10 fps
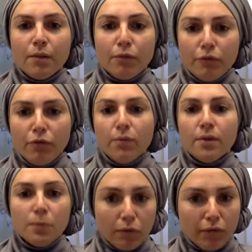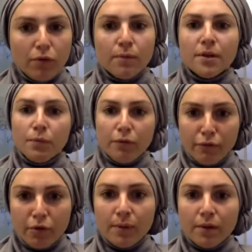Performance, performance,
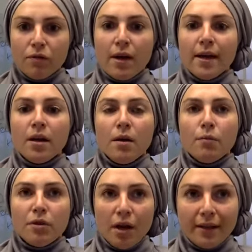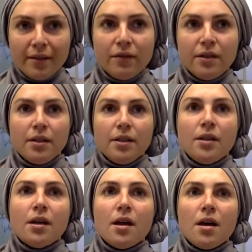performance, right? Productivity.
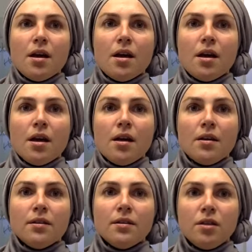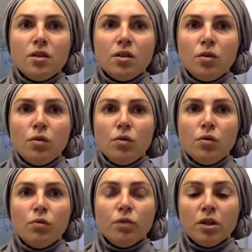Uh, did
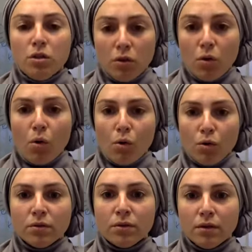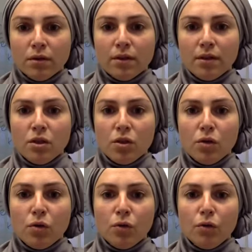you reach the goal? Did
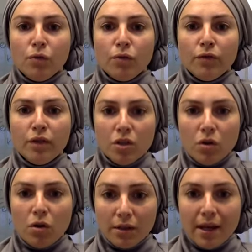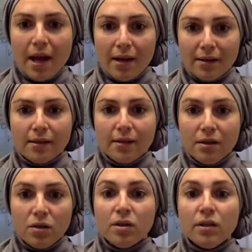you finish all the tasks?
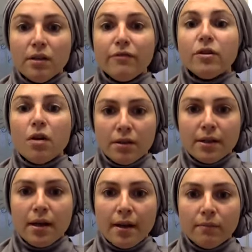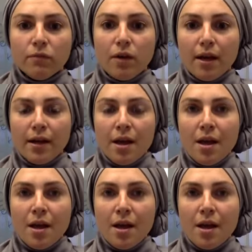Did you deliver on time, right?